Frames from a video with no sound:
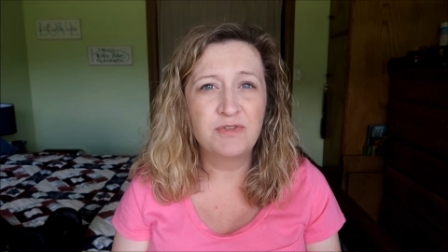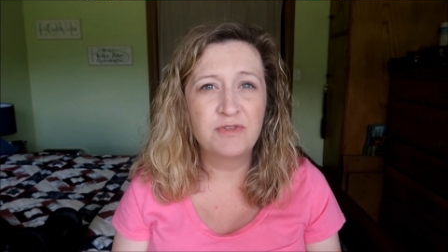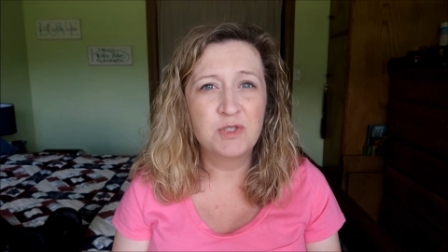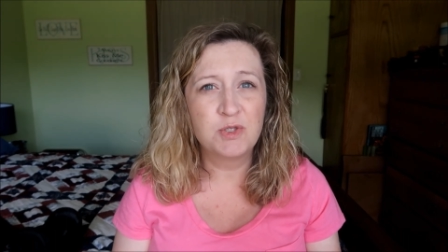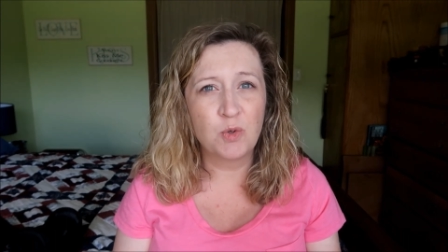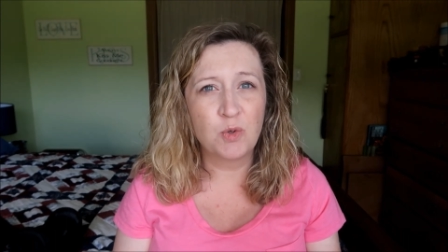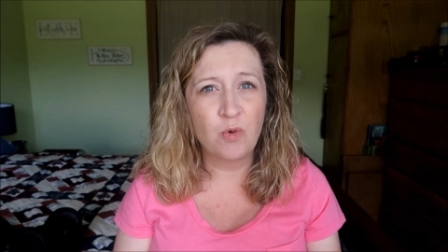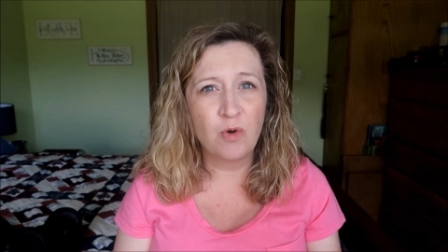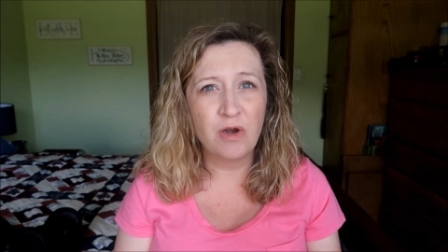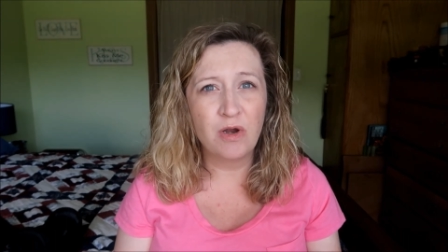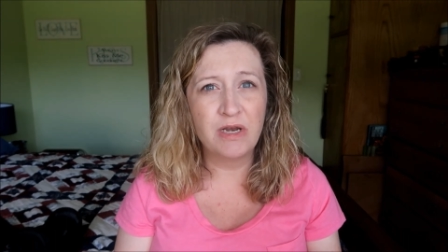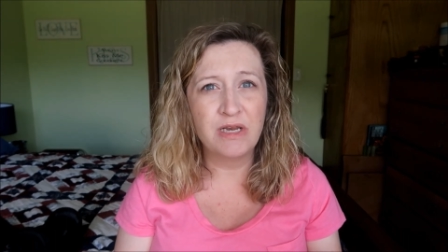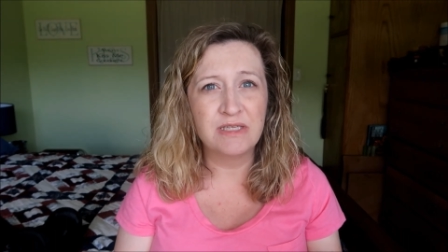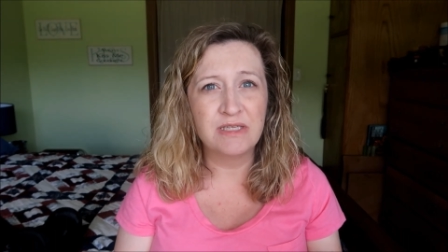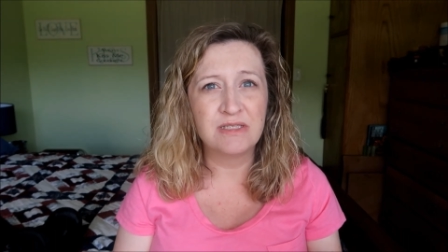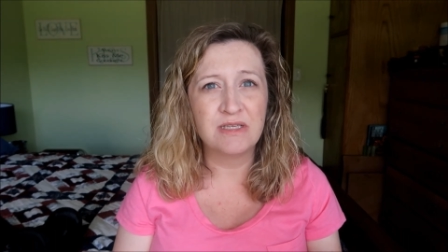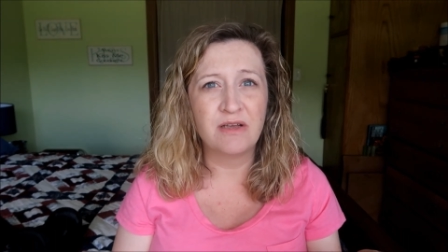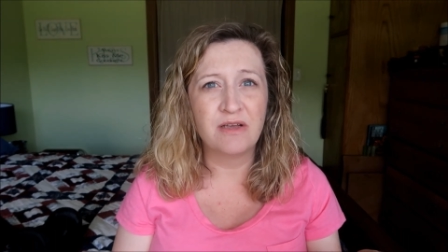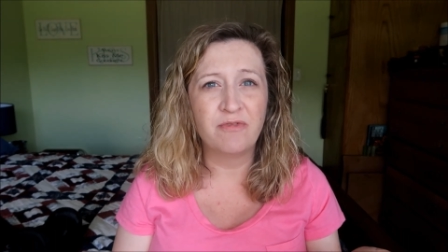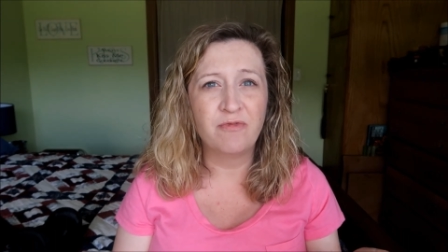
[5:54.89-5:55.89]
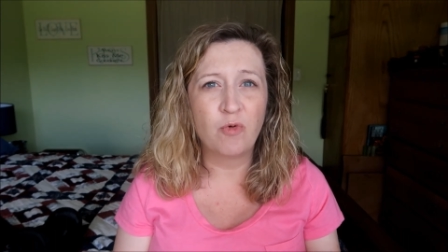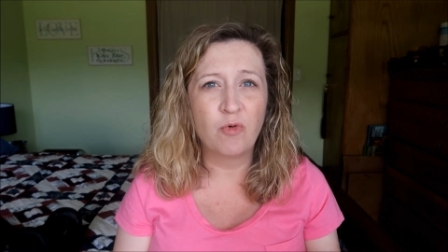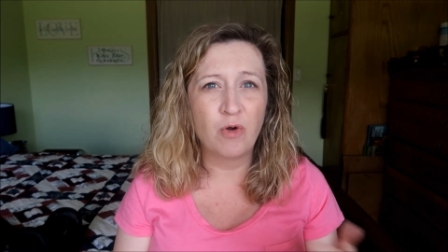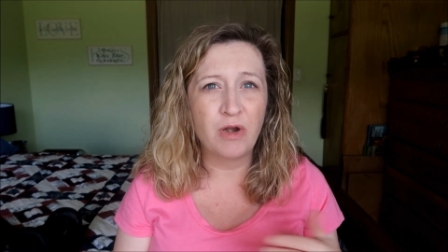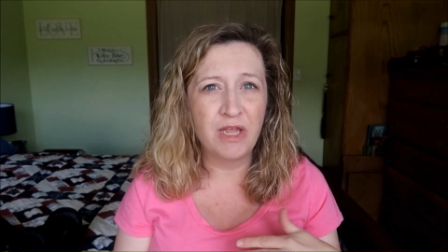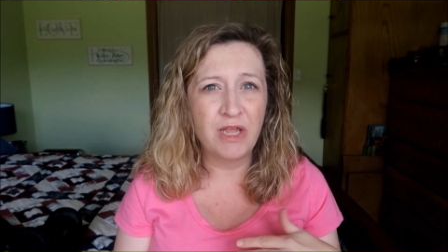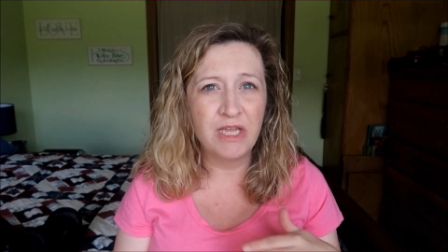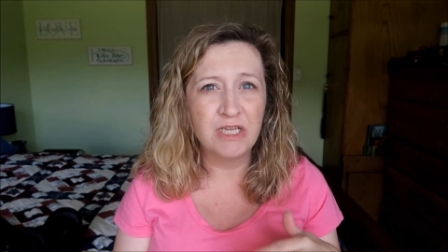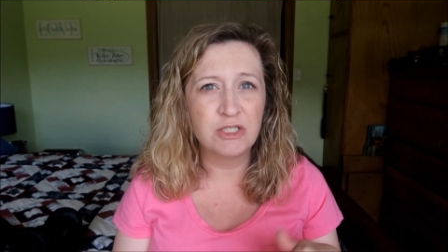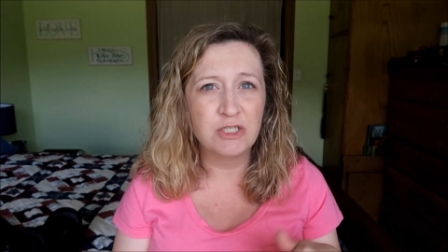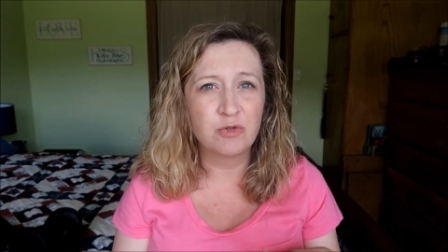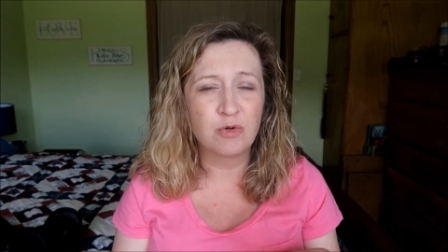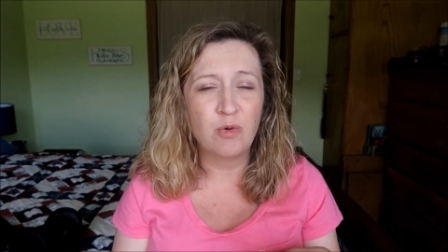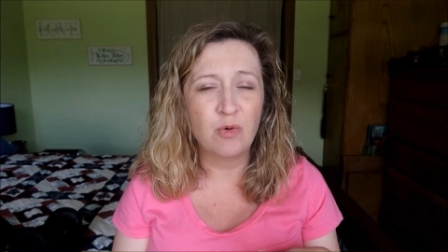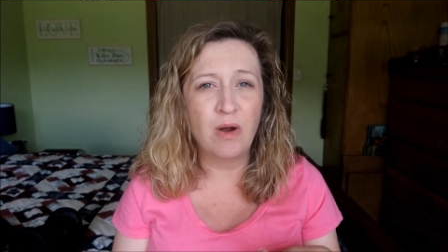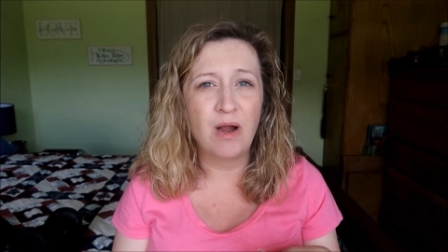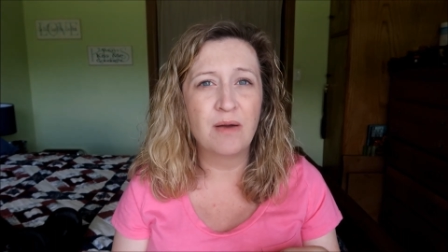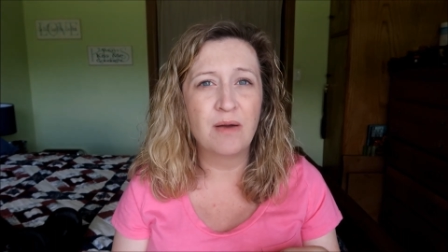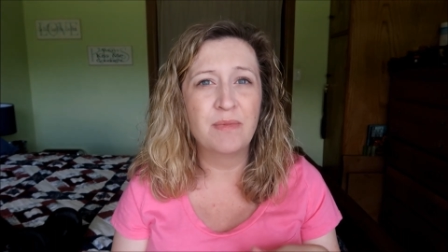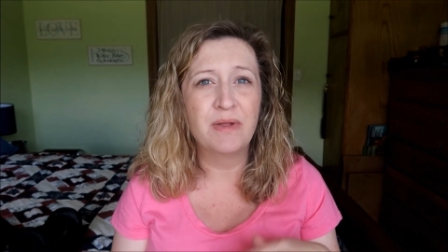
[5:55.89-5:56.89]
Soarin' is a 40-inch
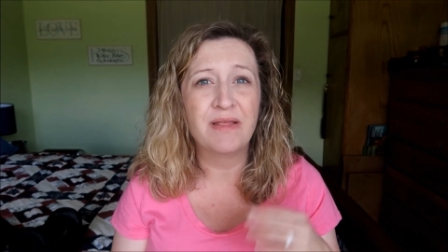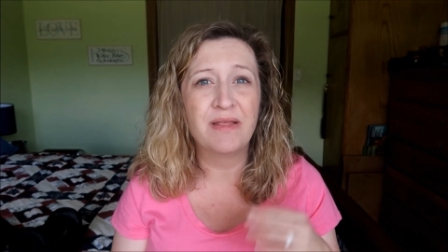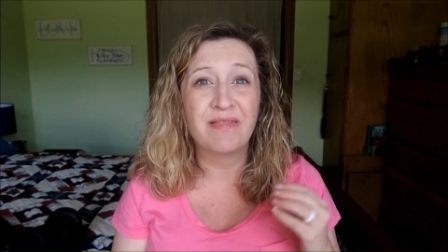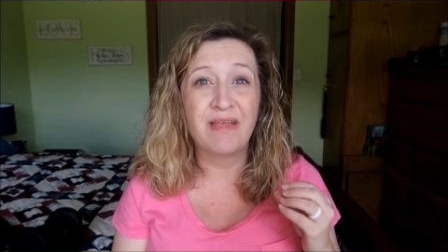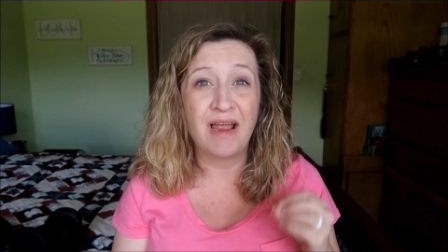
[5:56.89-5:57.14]
requirement.